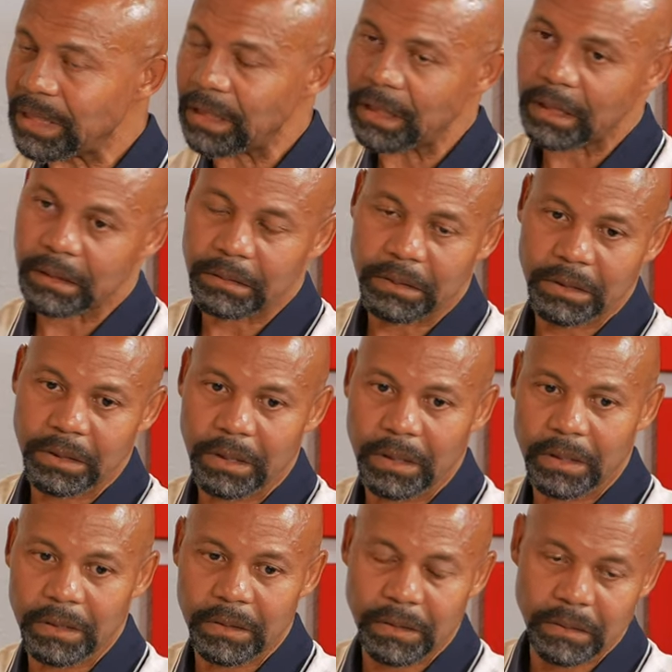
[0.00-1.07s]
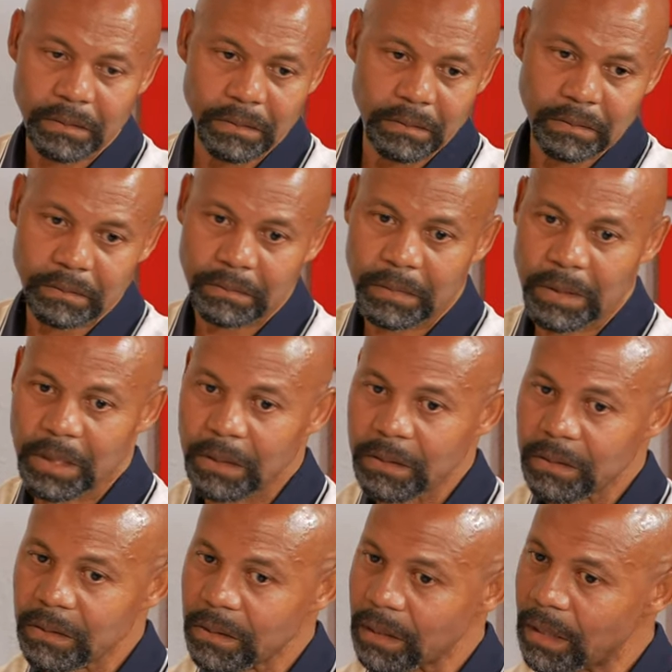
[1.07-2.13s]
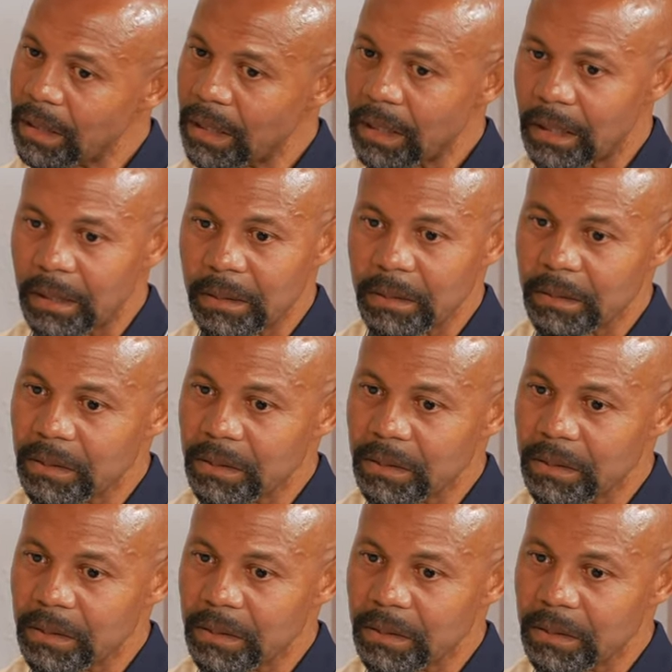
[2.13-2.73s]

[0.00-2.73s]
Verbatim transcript: Oh, jeez. It's uh,